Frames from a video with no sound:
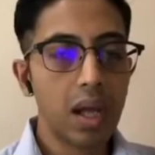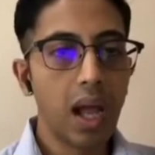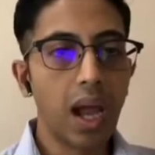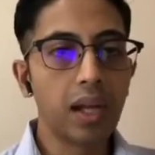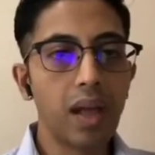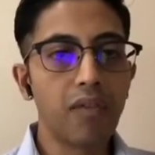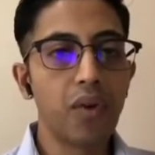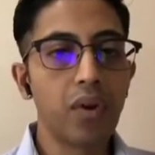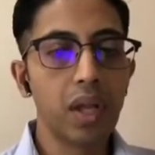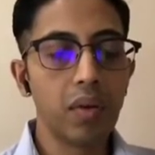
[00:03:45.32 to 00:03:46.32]
And
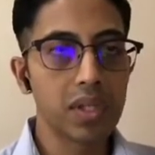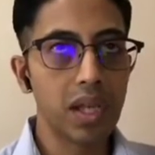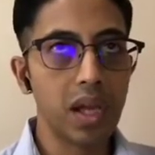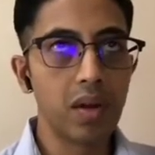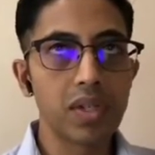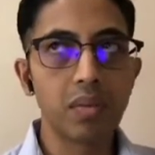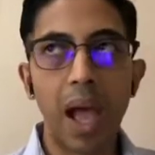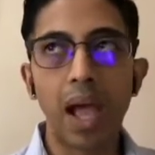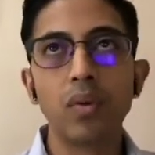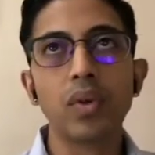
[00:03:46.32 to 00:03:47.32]
therefore, here was a
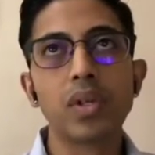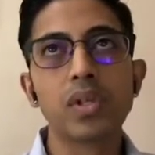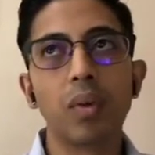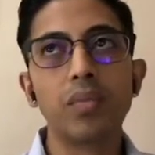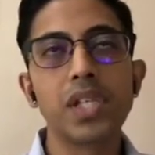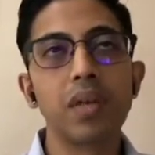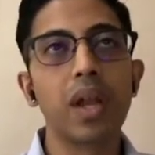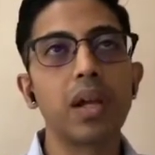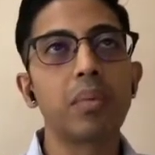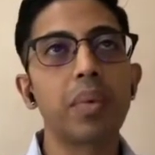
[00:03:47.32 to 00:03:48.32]
man who was obviously a
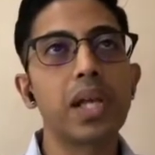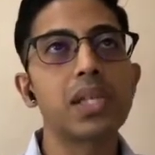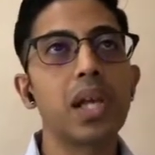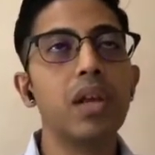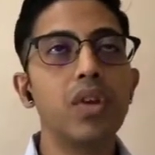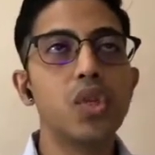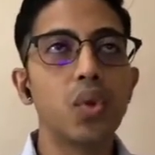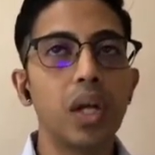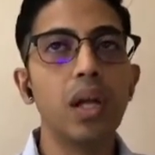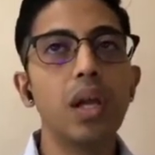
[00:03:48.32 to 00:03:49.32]
very enterprising
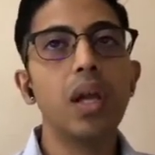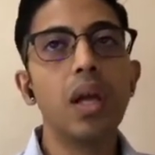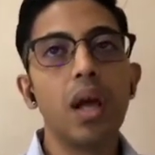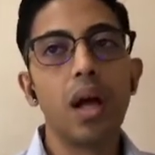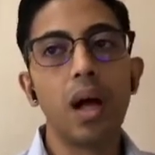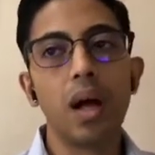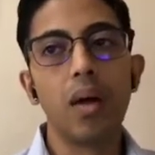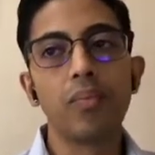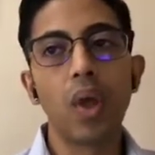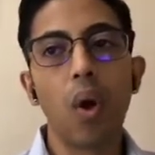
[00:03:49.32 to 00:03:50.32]
individual,
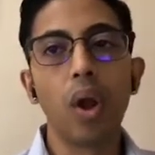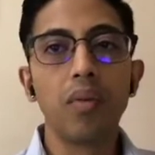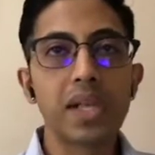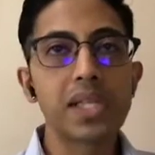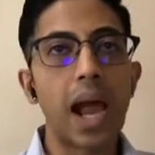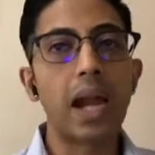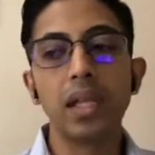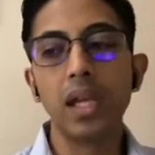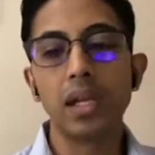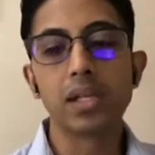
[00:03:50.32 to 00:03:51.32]
always had
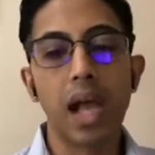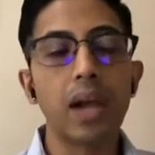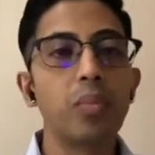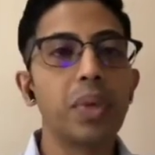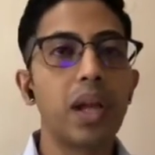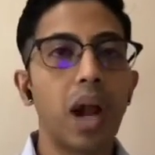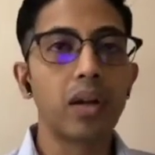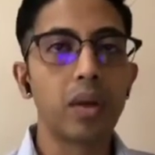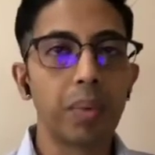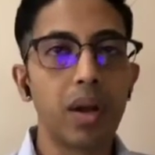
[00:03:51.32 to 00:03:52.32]
the desire to be an
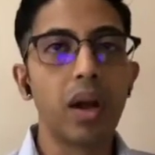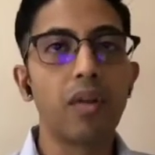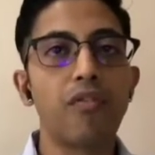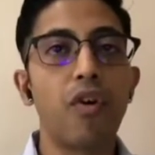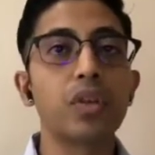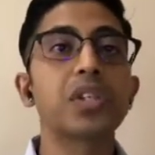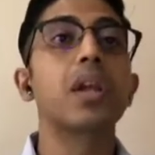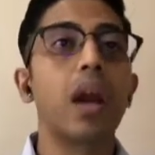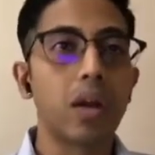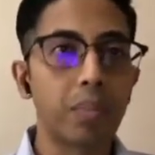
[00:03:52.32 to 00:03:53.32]
entrepreneur and foster
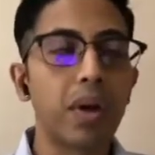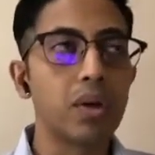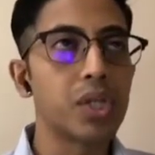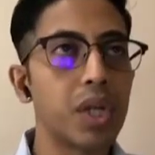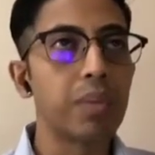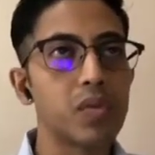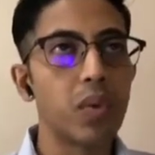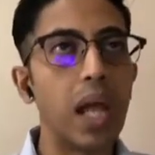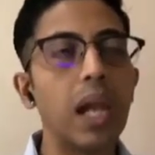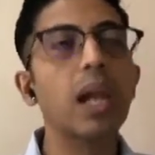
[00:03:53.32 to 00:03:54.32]
entrepreneurship as
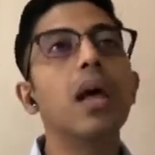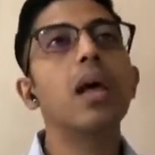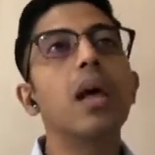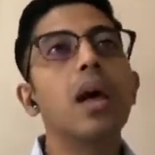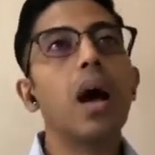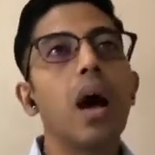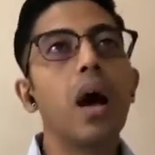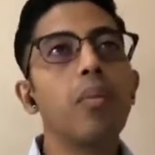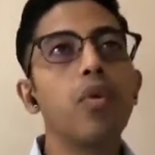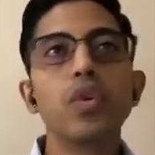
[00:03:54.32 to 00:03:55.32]
well,
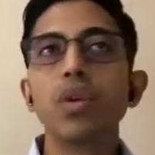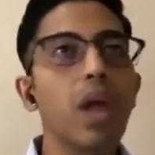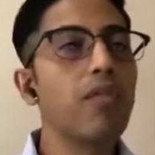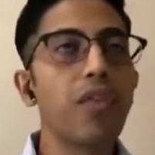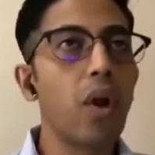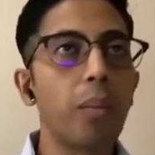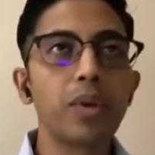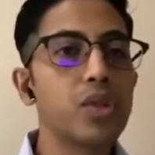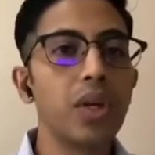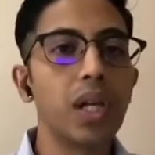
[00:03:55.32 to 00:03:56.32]
who was looking for an
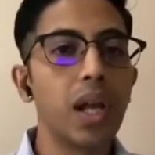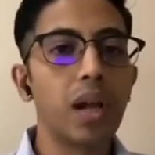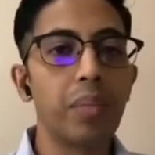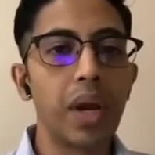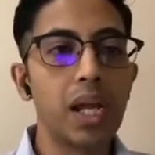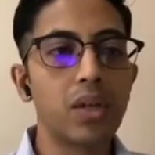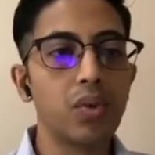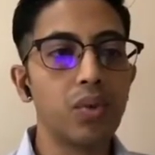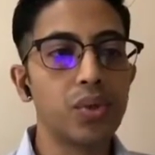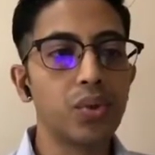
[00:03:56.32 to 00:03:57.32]
opportunity and a break
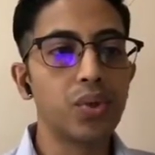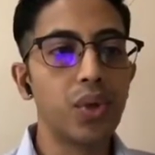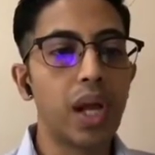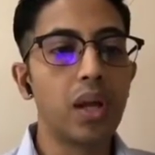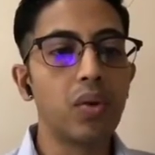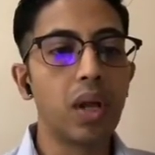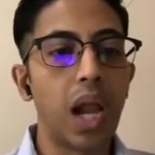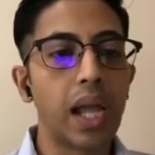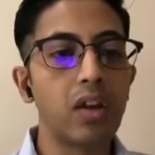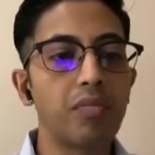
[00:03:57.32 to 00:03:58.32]
to get into a
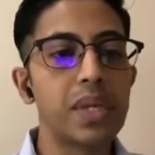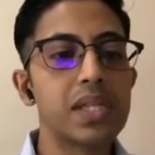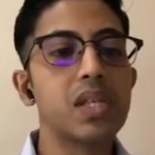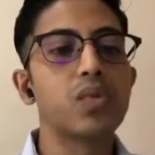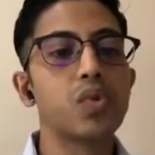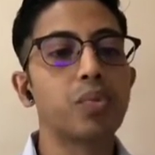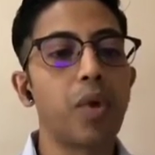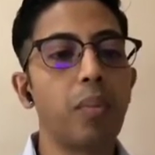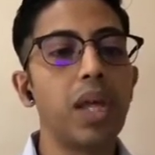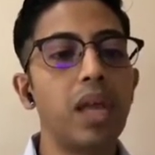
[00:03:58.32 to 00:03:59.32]
line of business which would
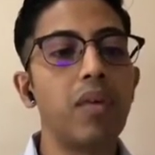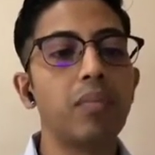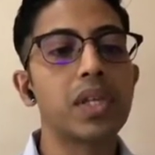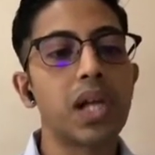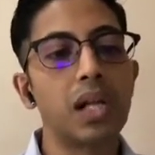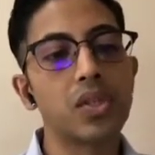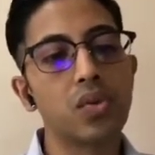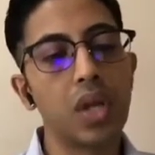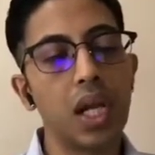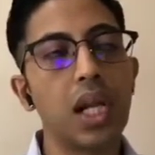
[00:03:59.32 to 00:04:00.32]
probably give him the chance
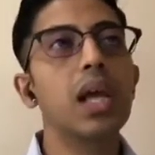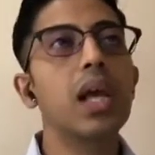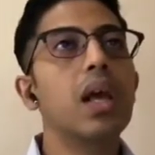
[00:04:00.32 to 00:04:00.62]
to really